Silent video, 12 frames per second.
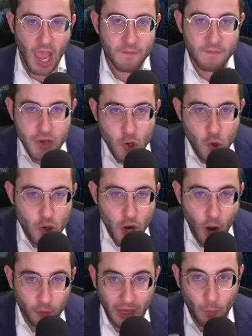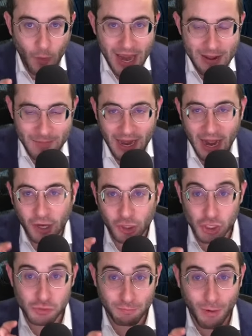If you know that, wait a minute,
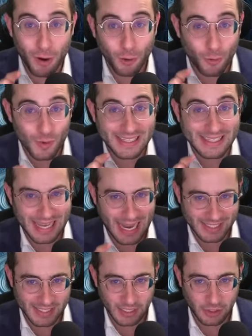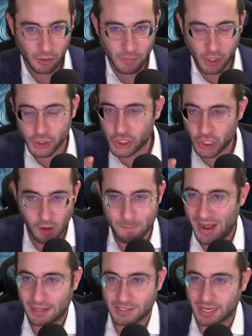HaKadosh Baruch Hu is testing you because you're
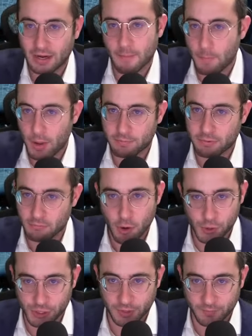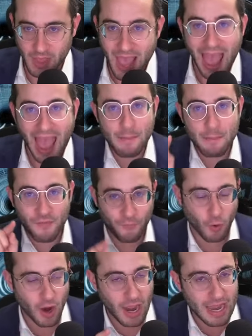about to get a big promotion and
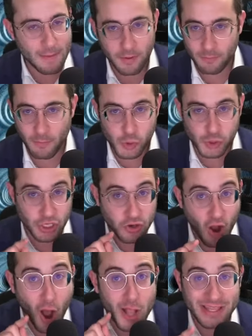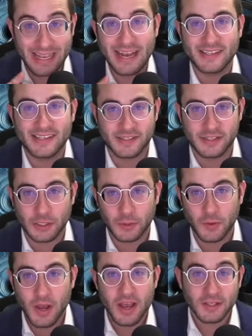before any promotion, God tests
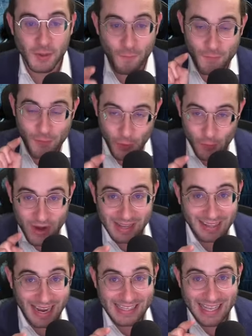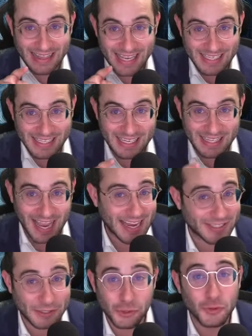you. So if you realize that this is a
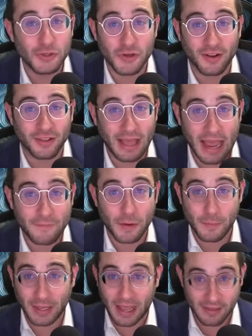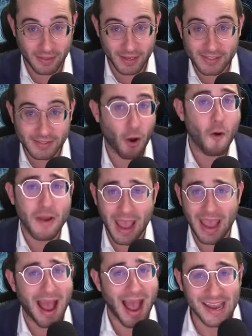test, you start laughing and be like, this?
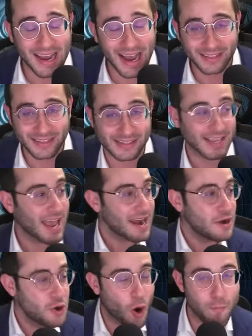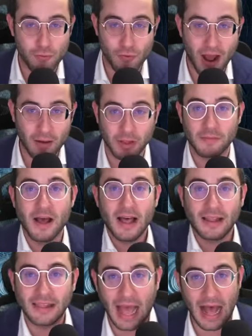Okay, I got this. No problem.
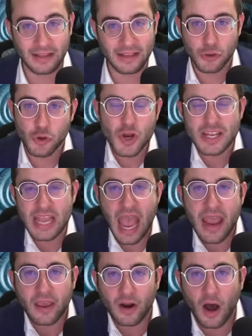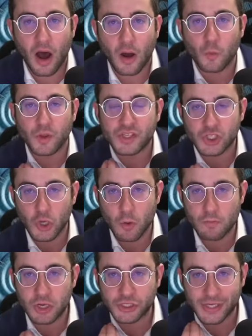I'll, you could take it on with
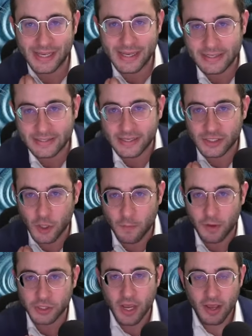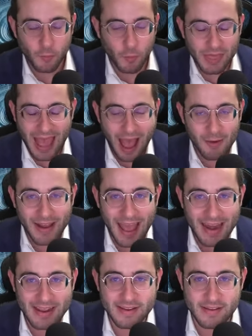so much easiness, so much without
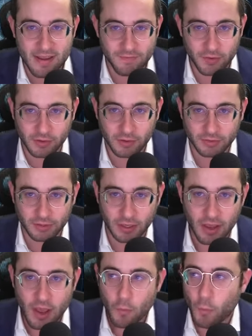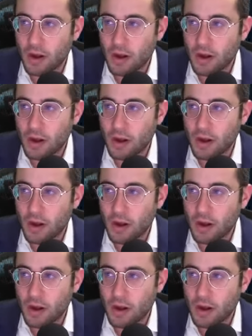any difficulty.